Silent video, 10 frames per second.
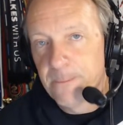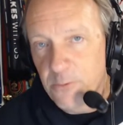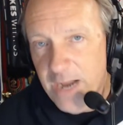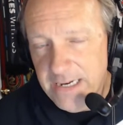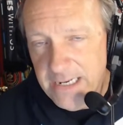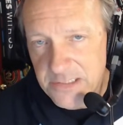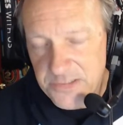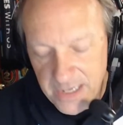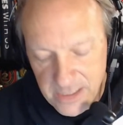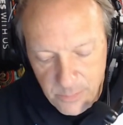Right-hand
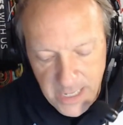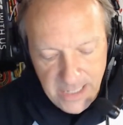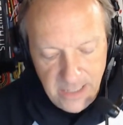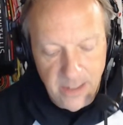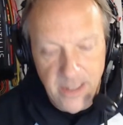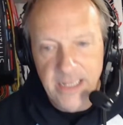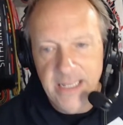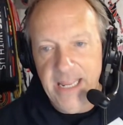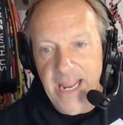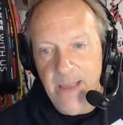side of the bracket,
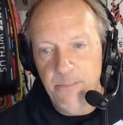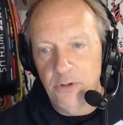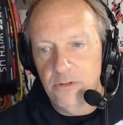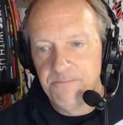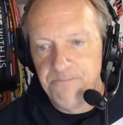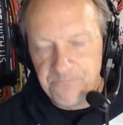Campbell